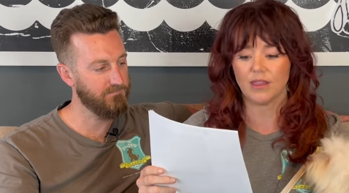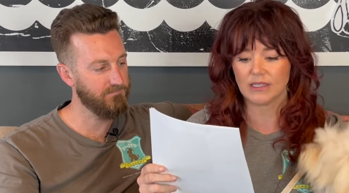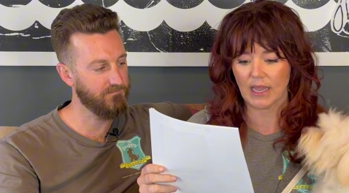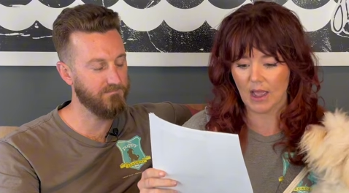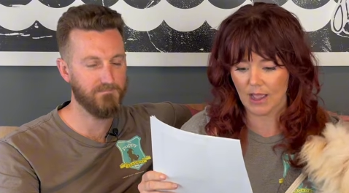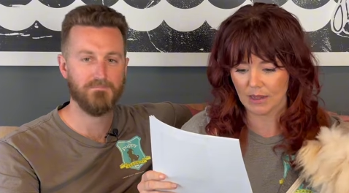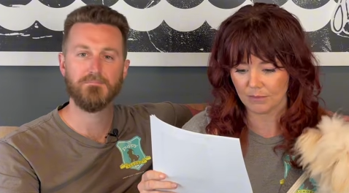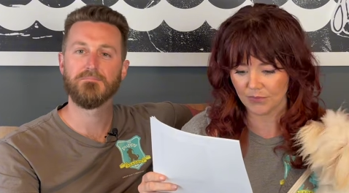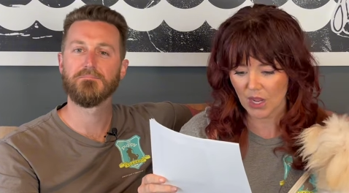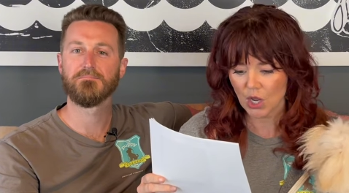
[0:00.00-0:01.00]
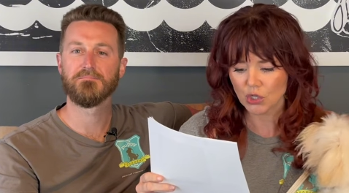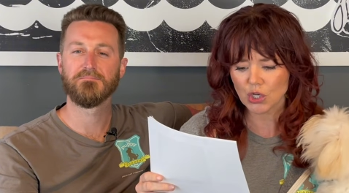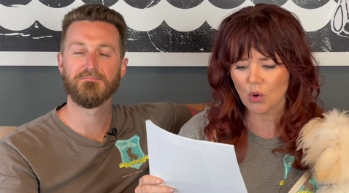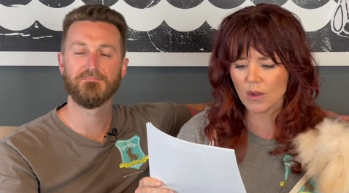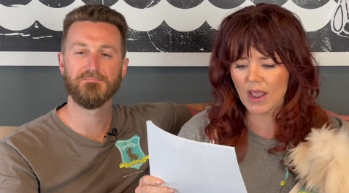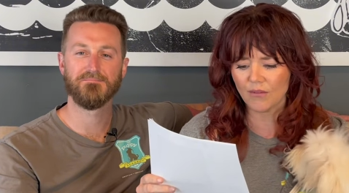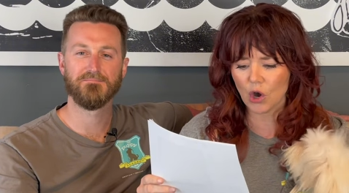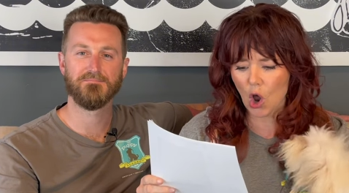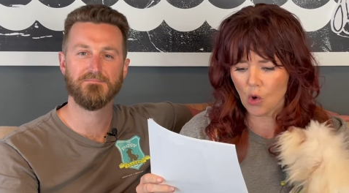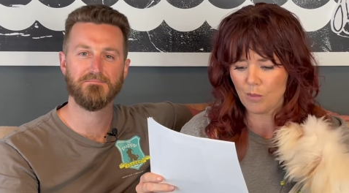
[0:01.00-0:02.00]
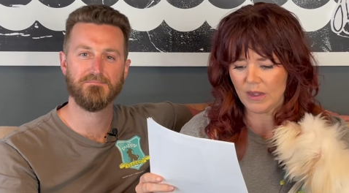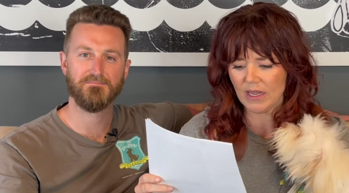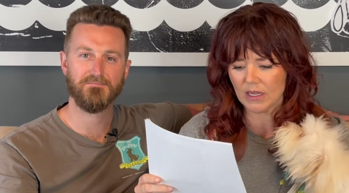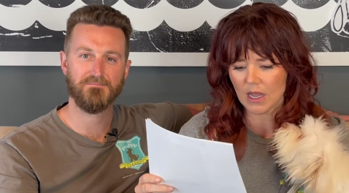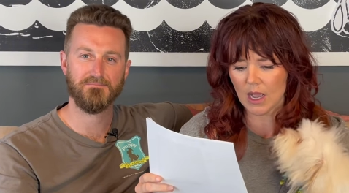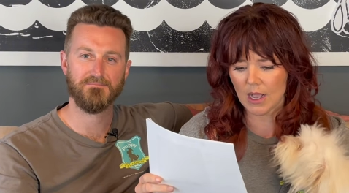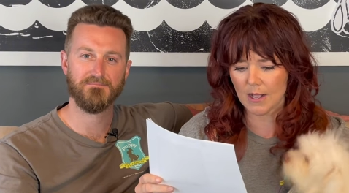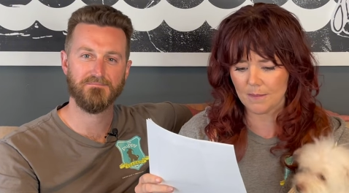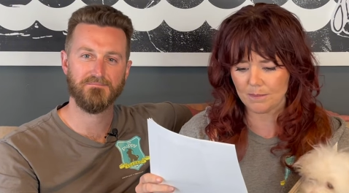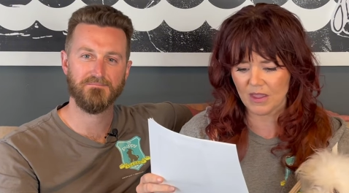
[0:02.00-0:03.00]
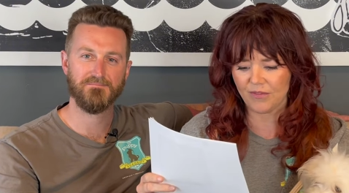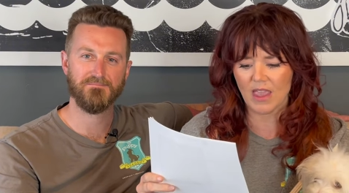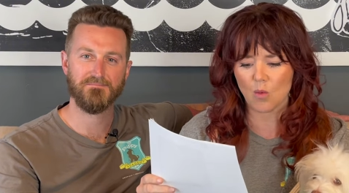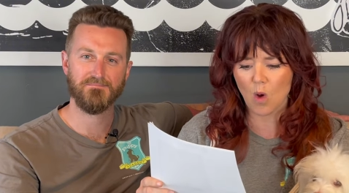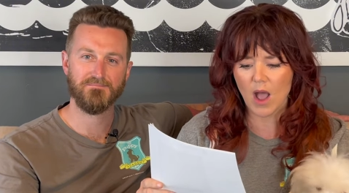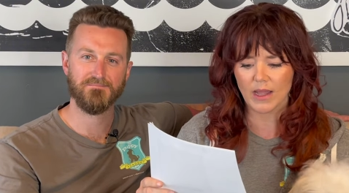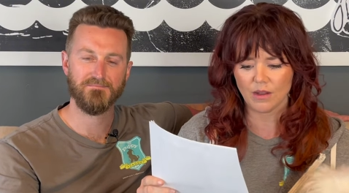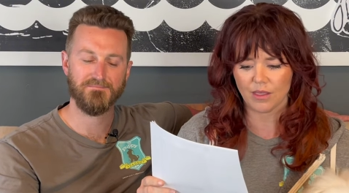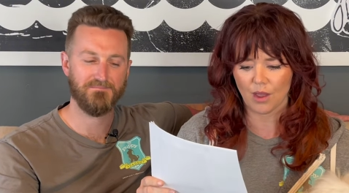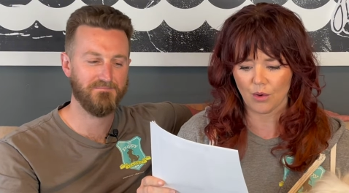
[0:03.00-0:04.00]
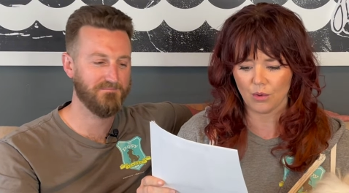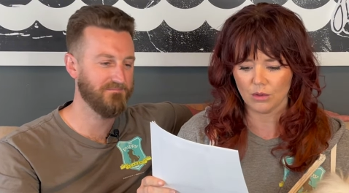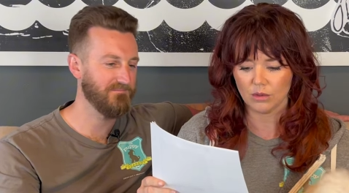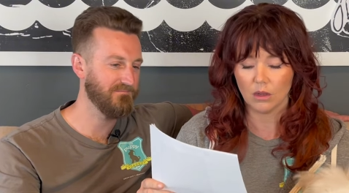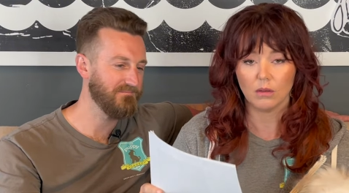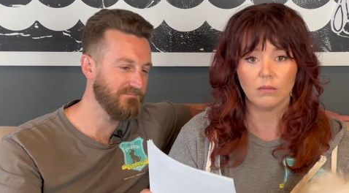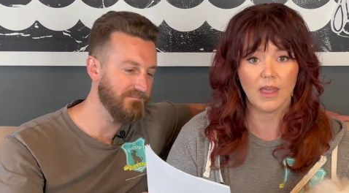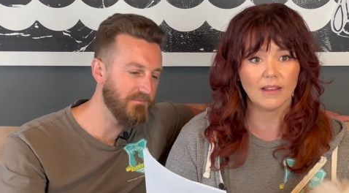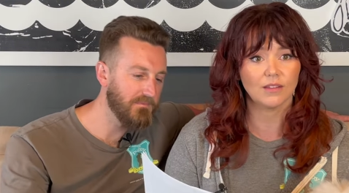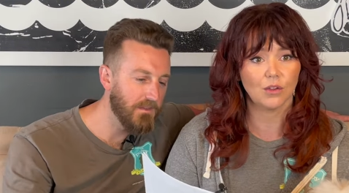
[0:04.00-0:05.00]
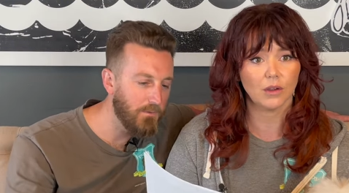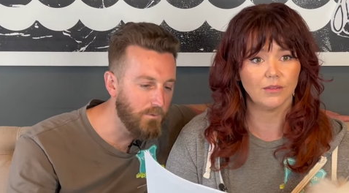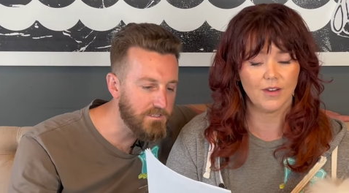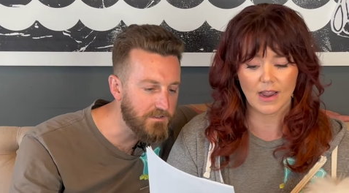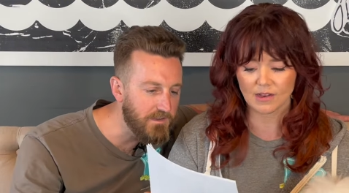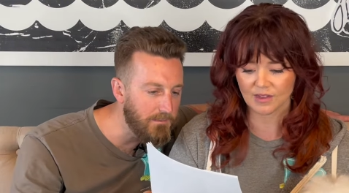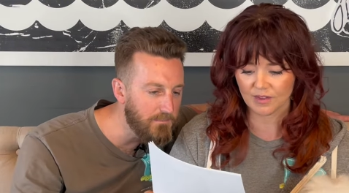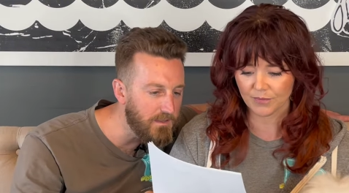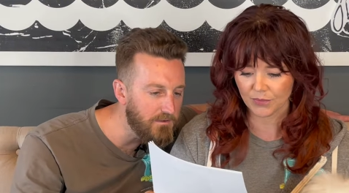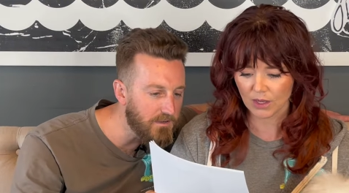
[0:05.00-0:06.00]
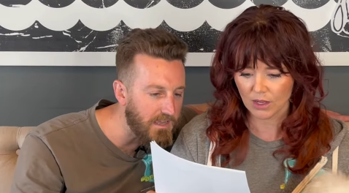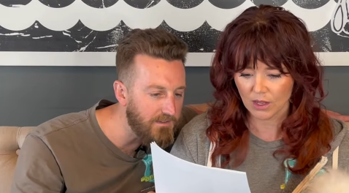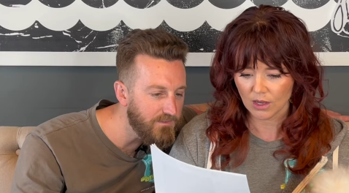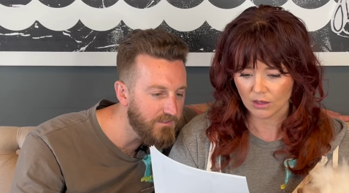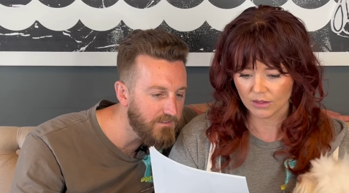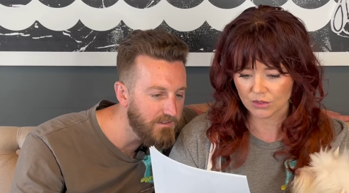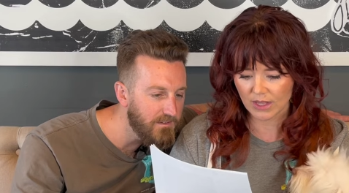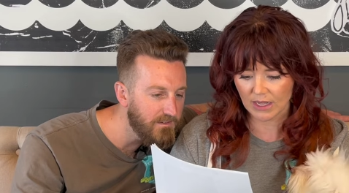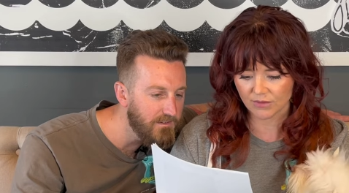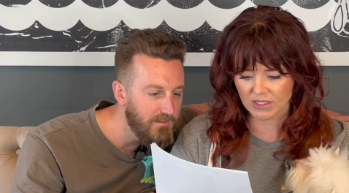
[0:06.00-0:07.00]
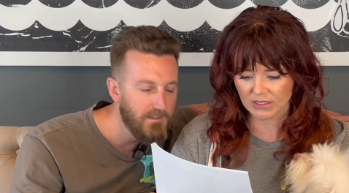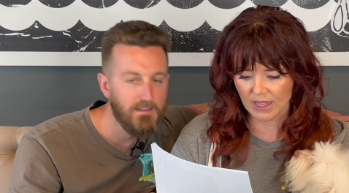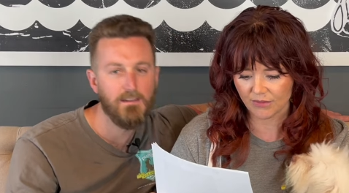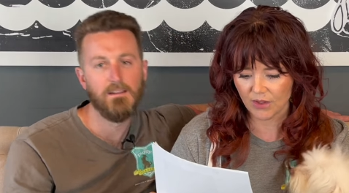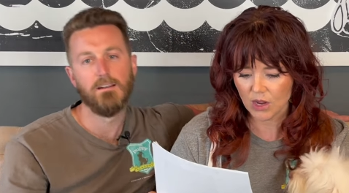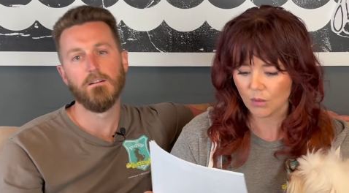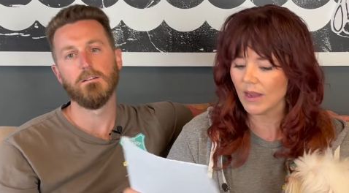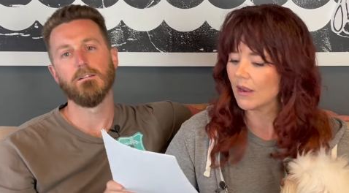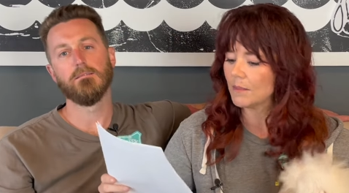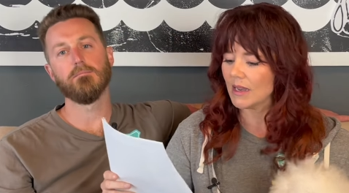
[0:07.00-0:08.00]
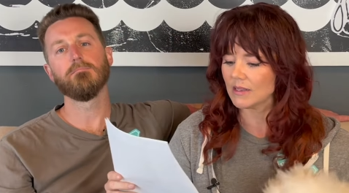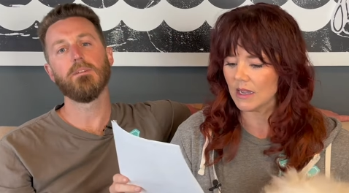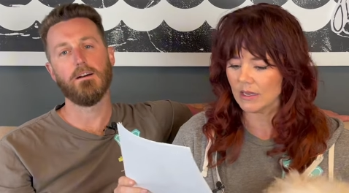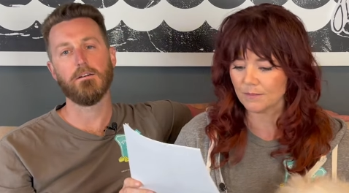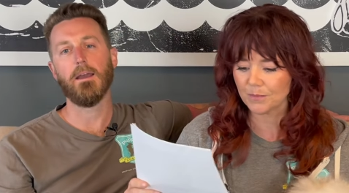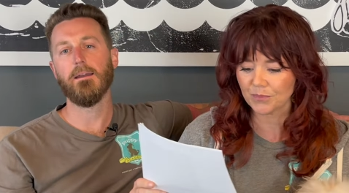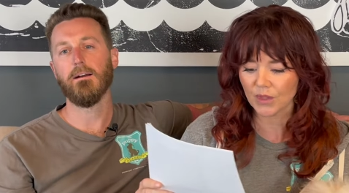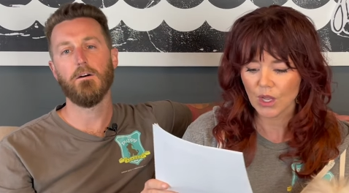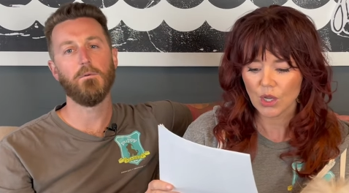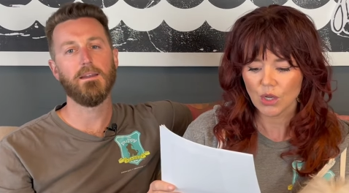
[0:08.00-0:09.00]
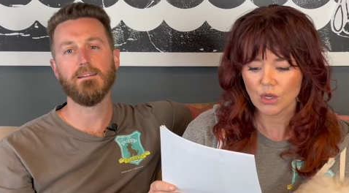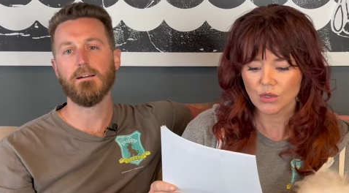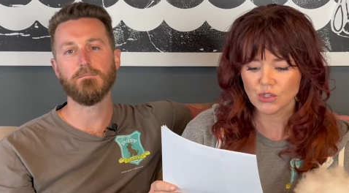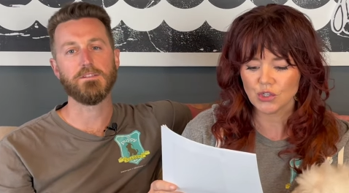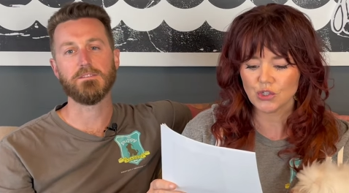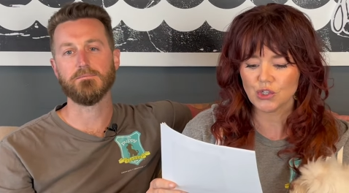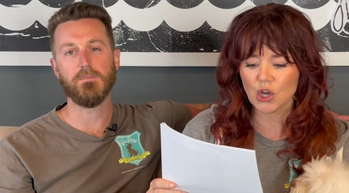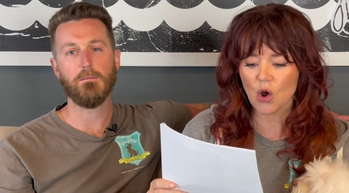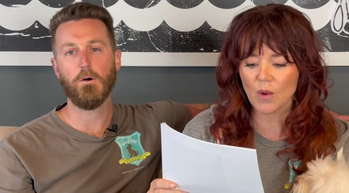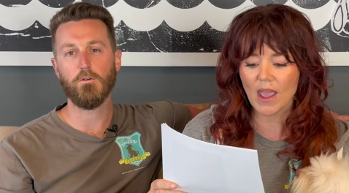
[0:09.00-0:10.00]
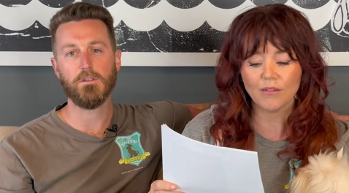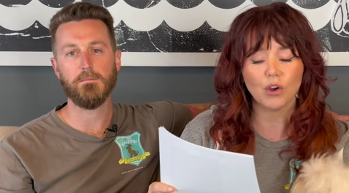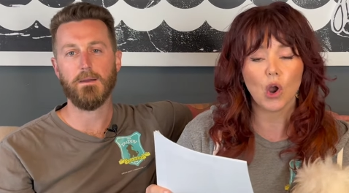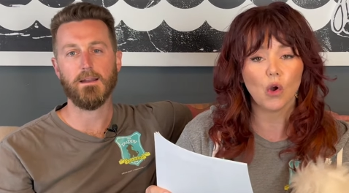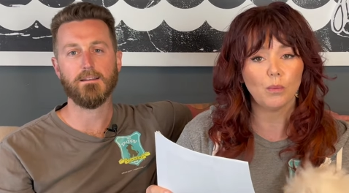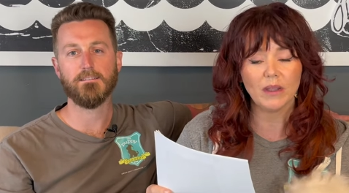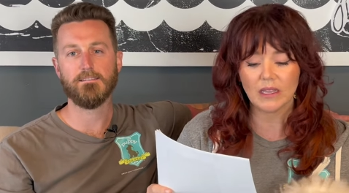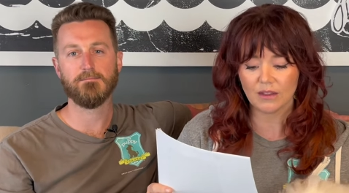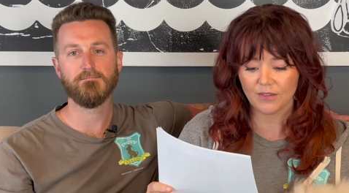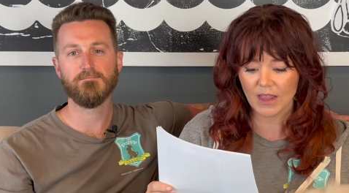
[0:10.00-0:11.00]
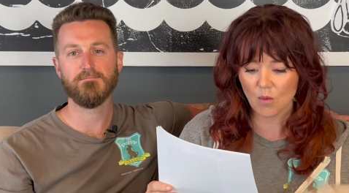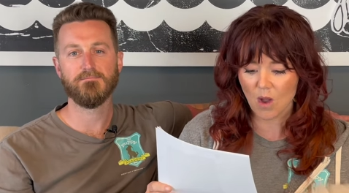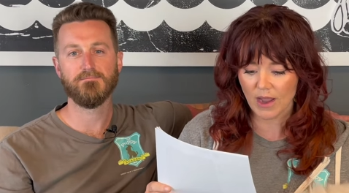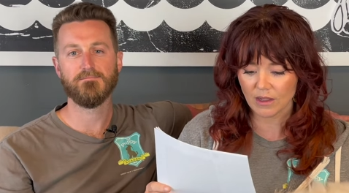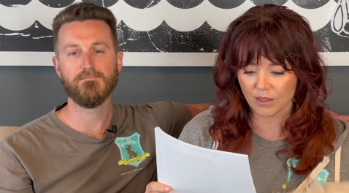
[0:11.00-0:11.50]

Speaker 1: the time. Don't ever open it. Um, if they whine, though, that's good advice. What's her name?
Speaker 2: Little Canvas? Little
Speaker 1: Canvas Life. Wait, I'm not done. Okay,
Speaker 2: I'll wait. I'm just. Don't I'm ever
Speaker 1: open it if they whine,